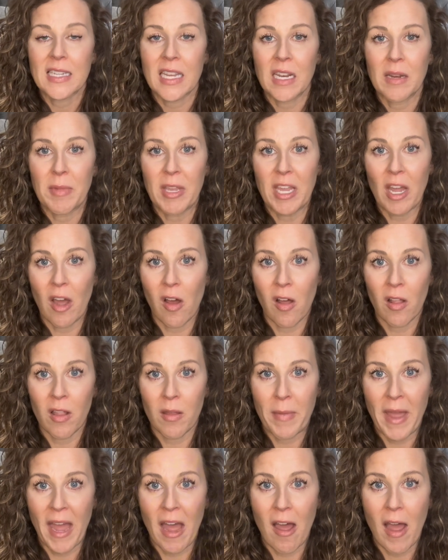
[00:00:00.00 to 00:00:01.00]
is going to be
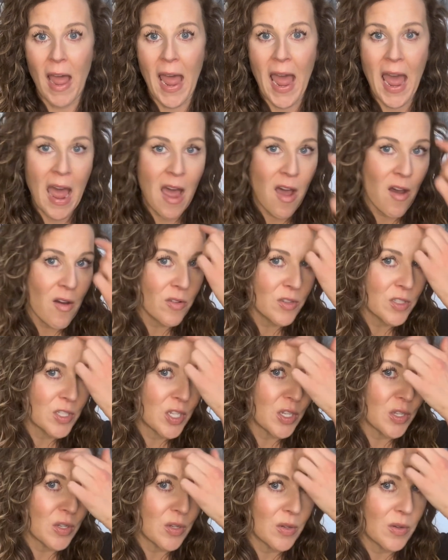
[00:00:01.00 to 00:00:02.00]
all about how
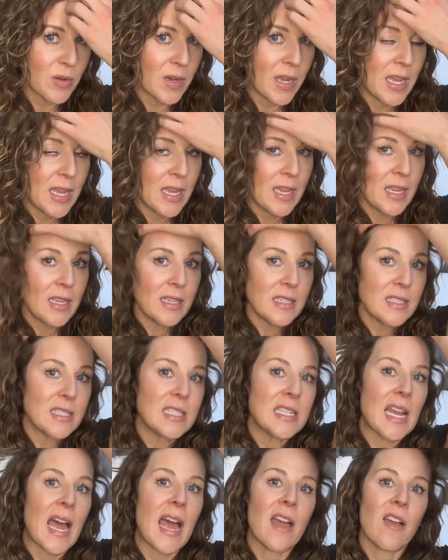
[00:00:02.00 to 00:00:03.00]
to
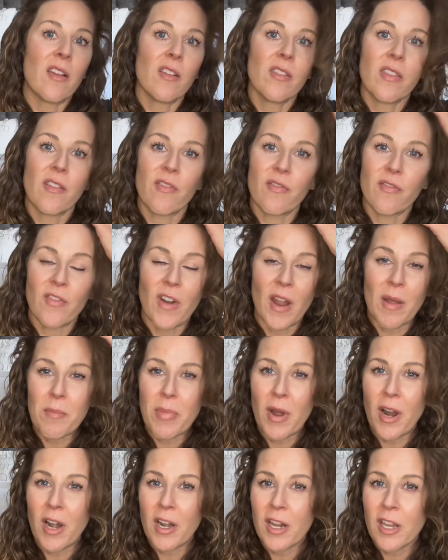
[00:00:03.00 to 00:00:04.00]
style the
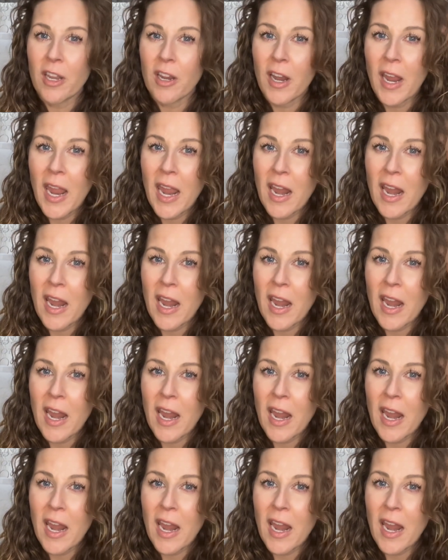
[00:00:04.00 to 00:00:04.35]
front part of your